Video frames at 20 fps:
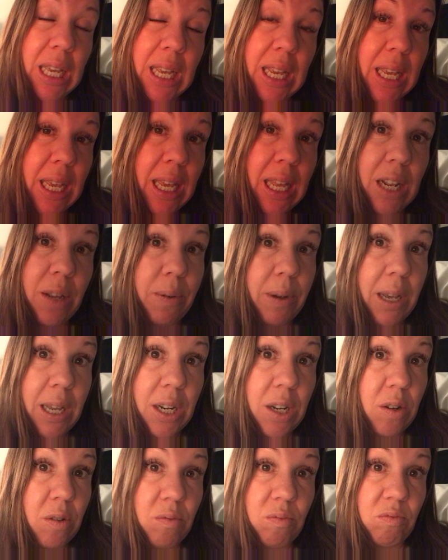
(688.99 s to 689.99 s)
Anyway, I
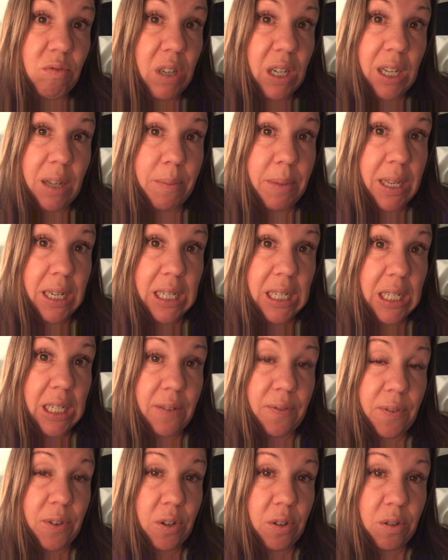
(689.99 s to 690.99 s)
don't recommend it
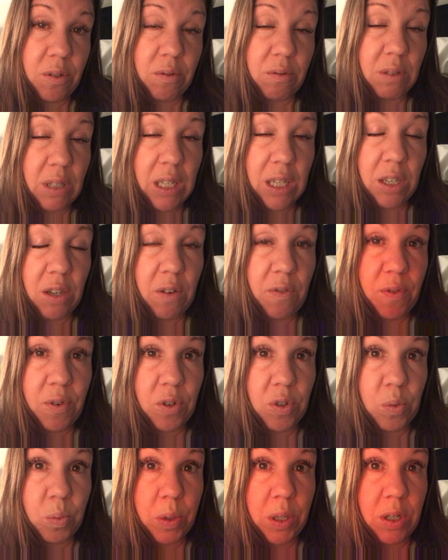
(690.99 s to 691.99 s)
if you're in your
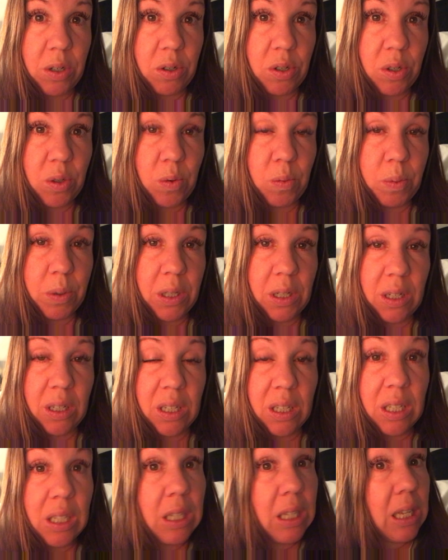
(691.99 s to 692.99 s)
first week or 2, but
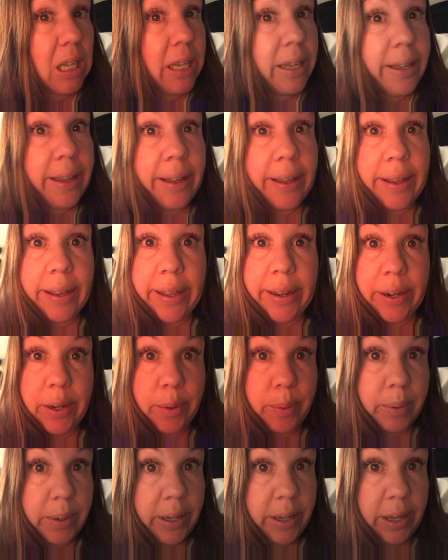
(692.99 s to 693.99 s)
I gotta do
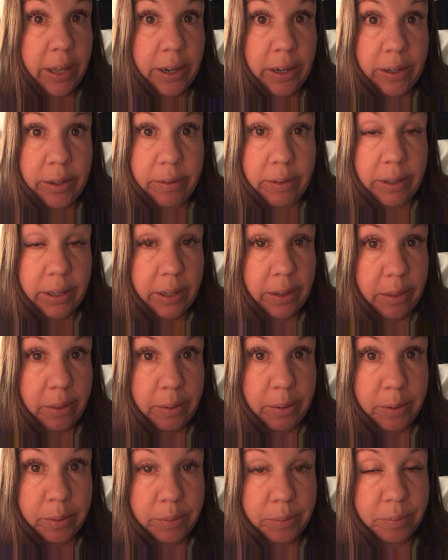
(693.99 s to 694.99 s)
what I gotta do to get
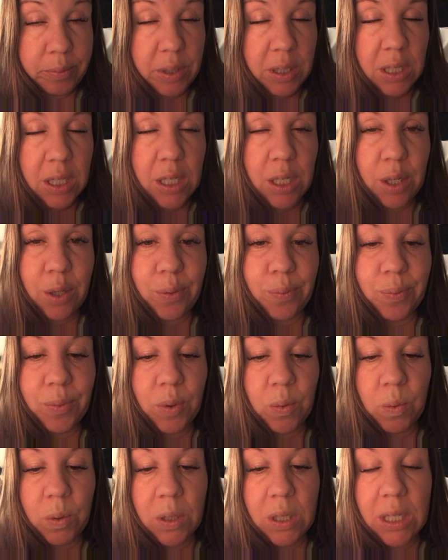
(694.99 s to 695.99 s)
through. So
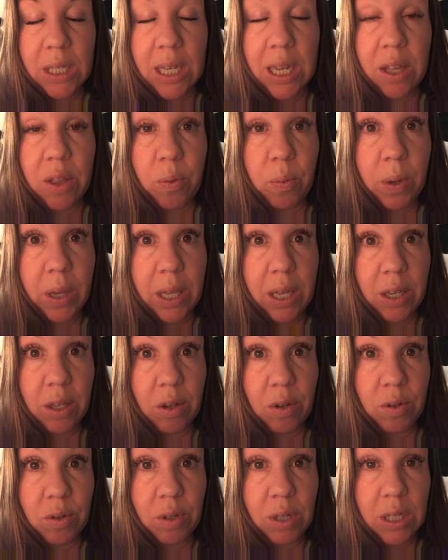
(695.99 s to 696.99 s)
we'll see how the weigh-in
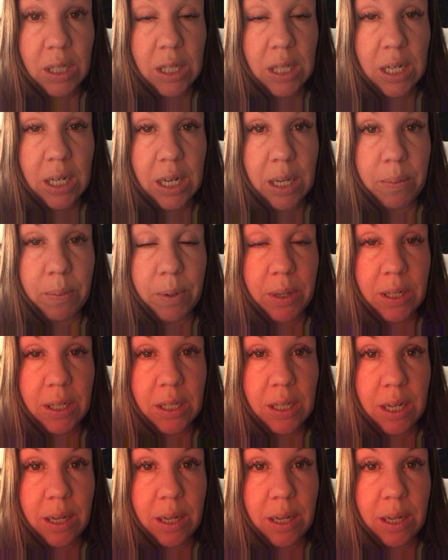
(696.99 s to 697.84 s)
goes on Sunday, but